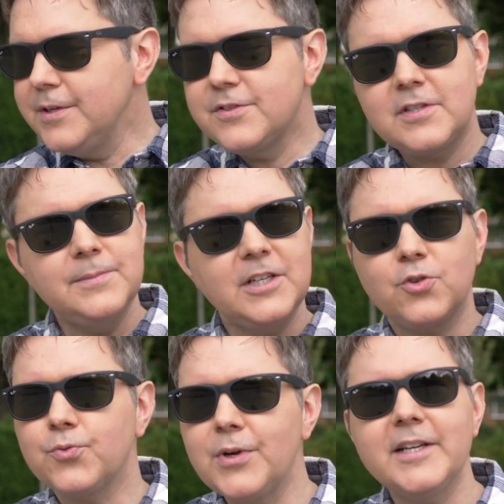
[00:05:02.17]
is some
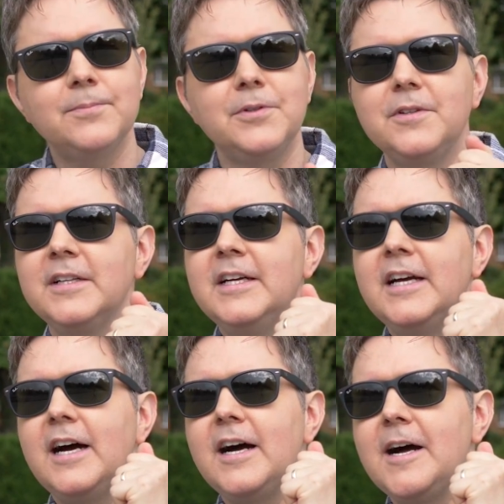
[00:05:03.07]
incredible
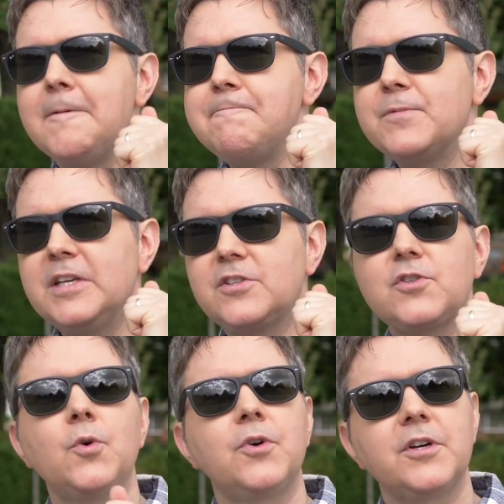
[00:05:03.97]

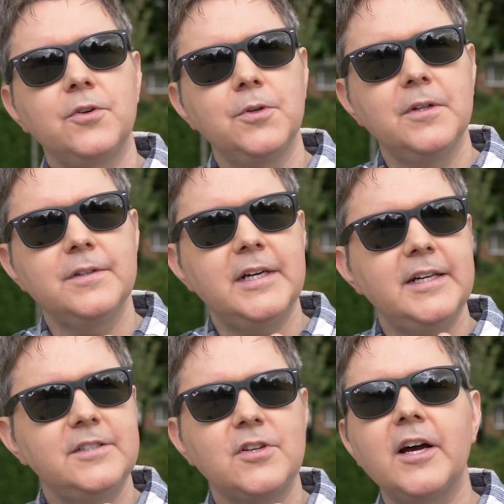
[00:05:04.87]
historical
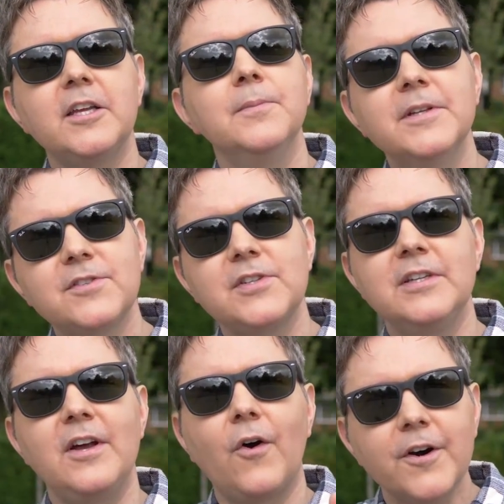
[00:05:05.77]
documents
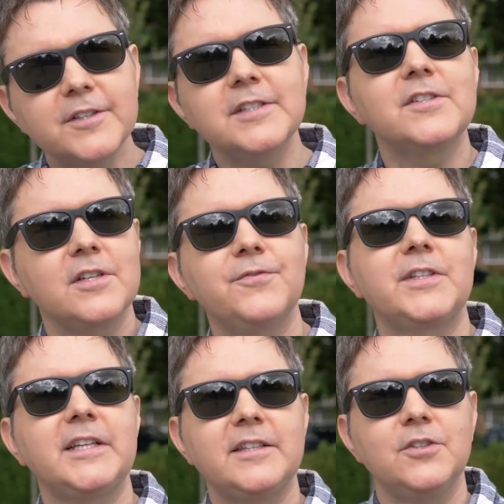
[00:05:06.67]
and art and stuff
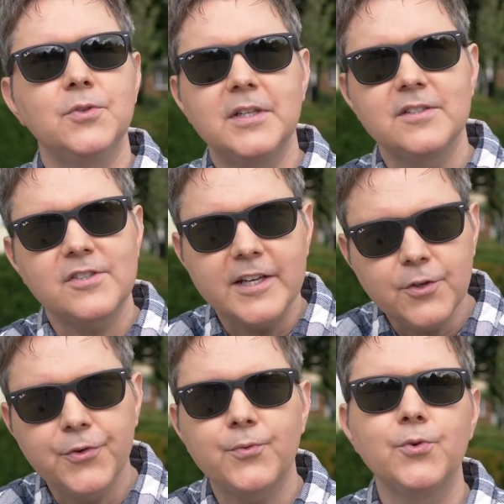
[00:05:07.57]
like that that you can
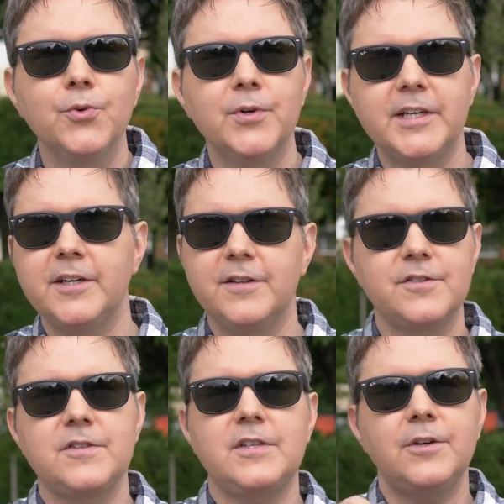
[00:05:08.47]
cycle through on here.
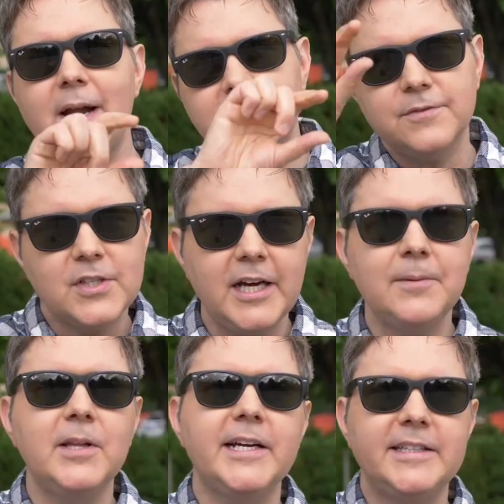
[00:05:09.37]
There's this interactive
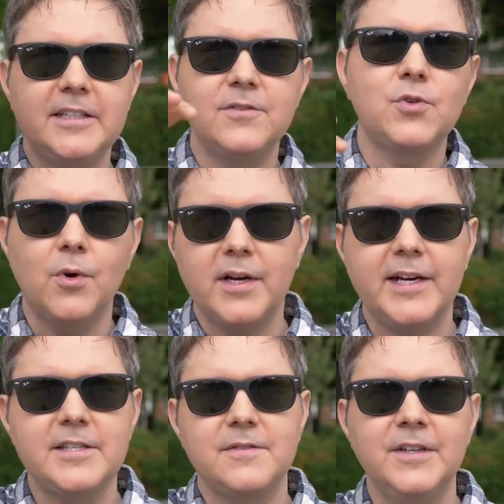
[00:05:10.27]
timeline that gives you all
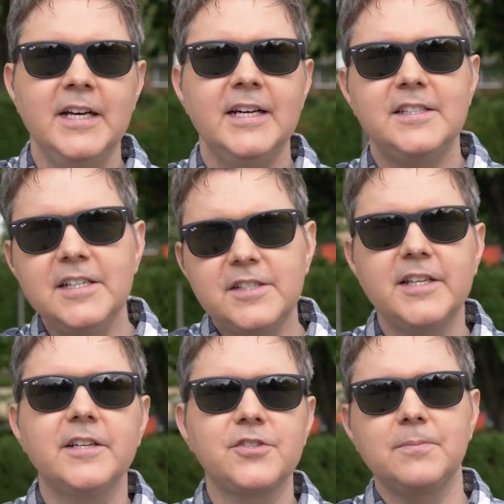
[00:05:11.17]
kinds of
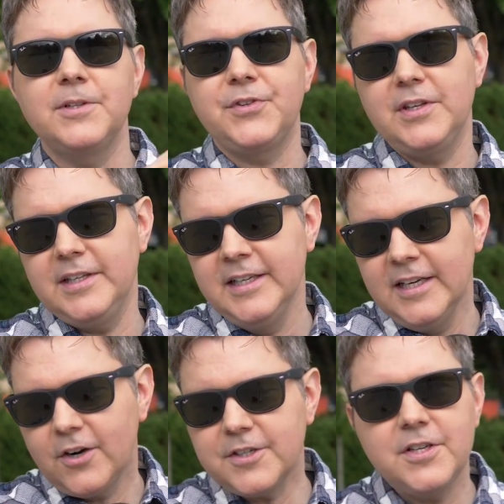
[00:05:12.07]
details about the
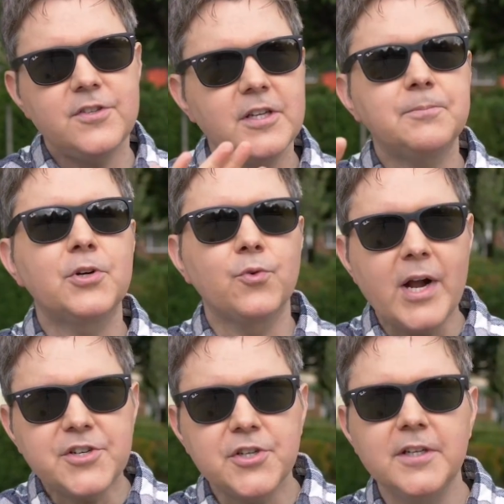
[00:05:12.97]
artistic
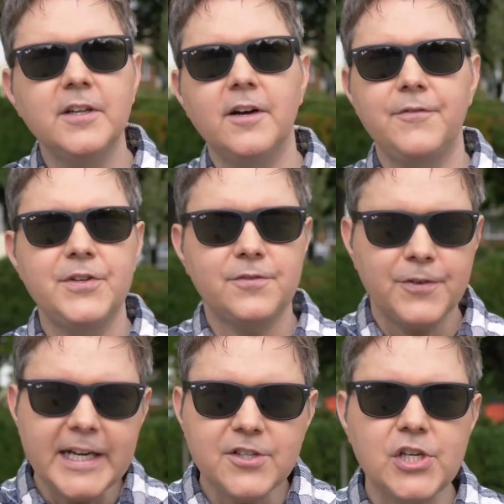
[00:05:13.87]
progression of this
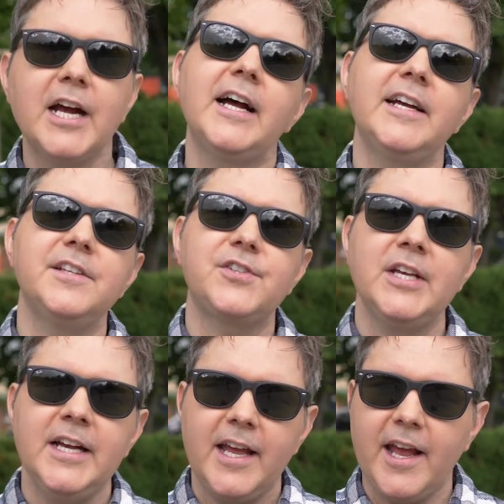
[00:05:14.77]
franchise
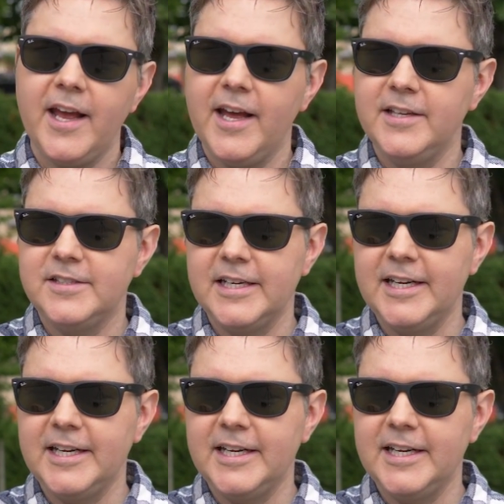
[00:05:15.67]
and